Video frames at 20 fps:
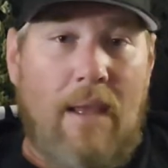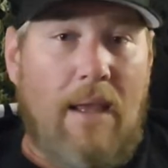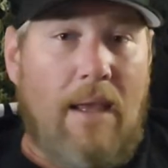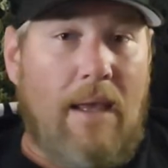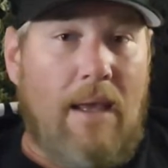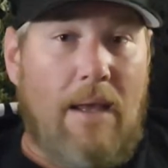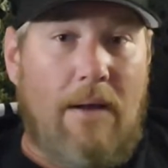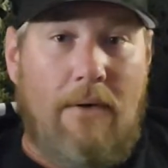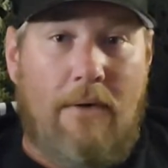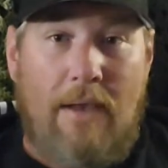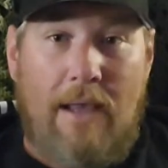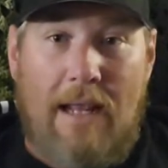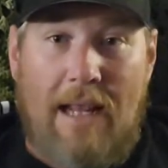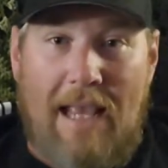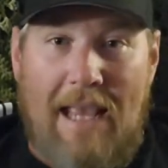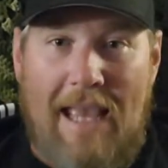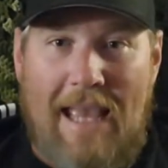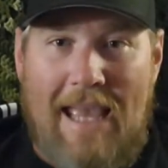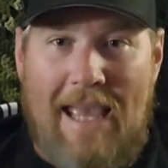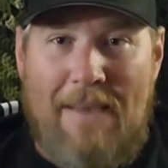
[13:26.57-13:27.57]
I don't get
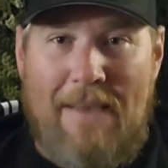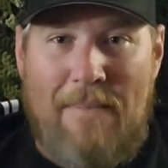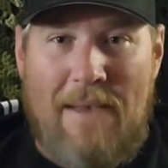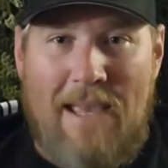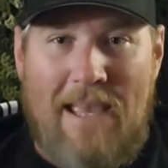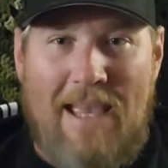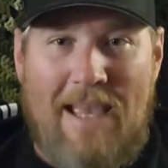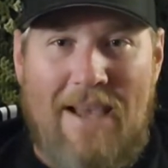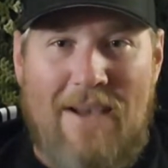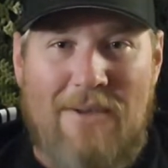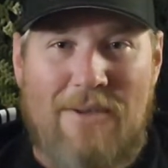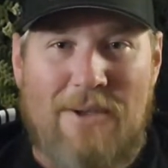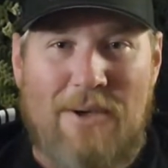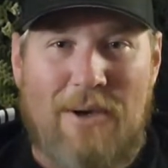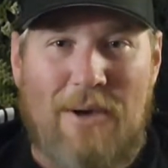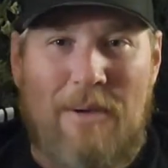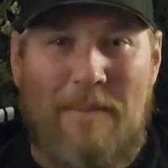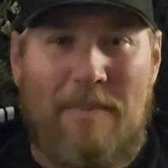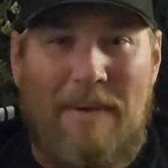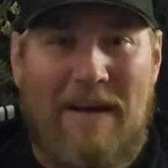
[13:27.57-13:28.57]
it. Hey, Mike, how's it
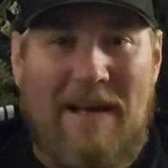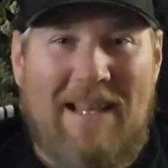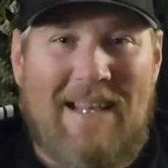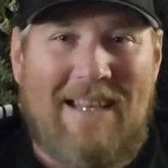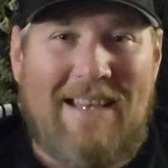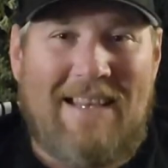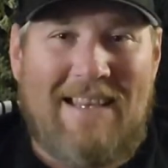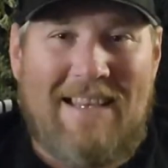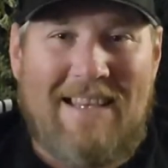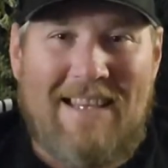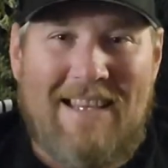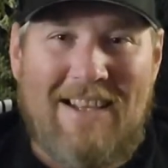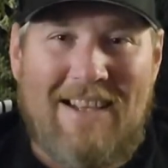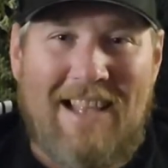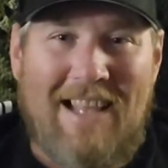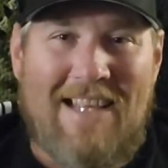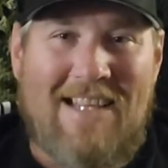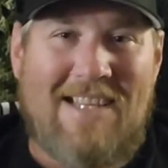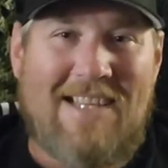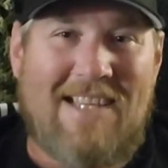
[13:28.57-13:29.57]
going, bud?
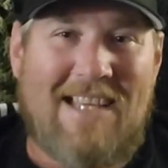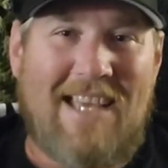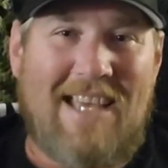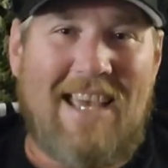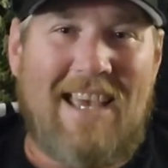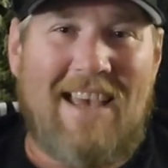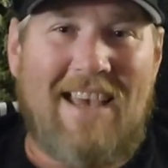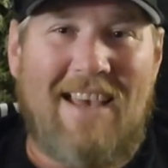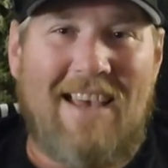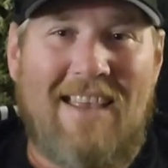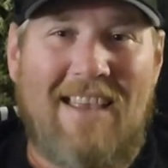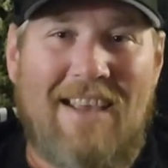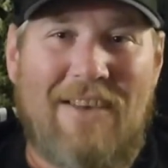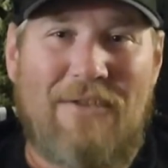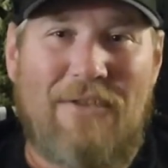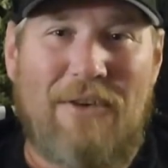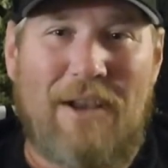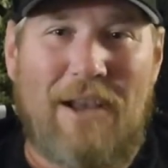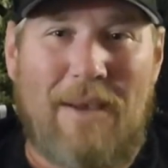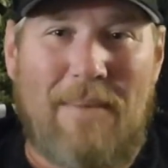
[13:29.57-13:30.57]
Glad to see you.
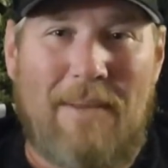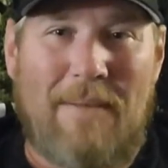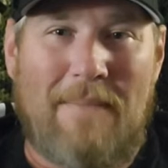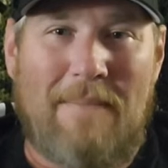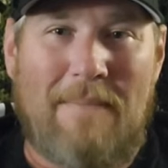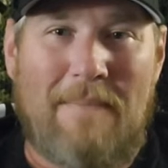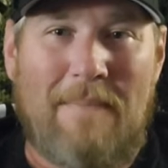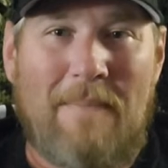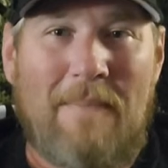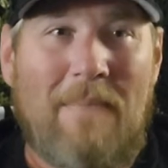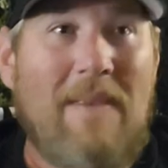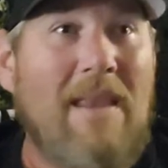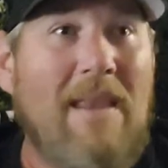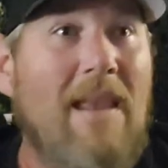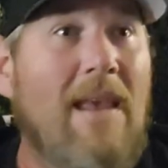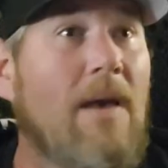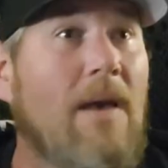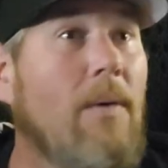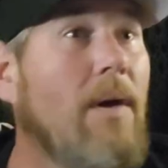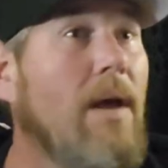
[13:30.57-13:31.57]
Thanks for coming.
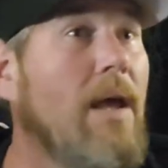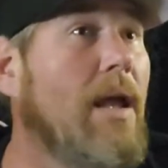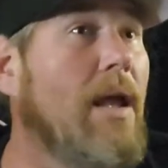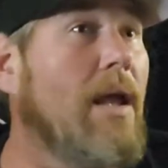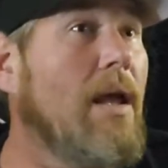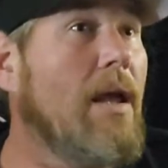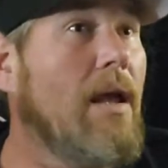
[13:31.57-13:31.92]
What?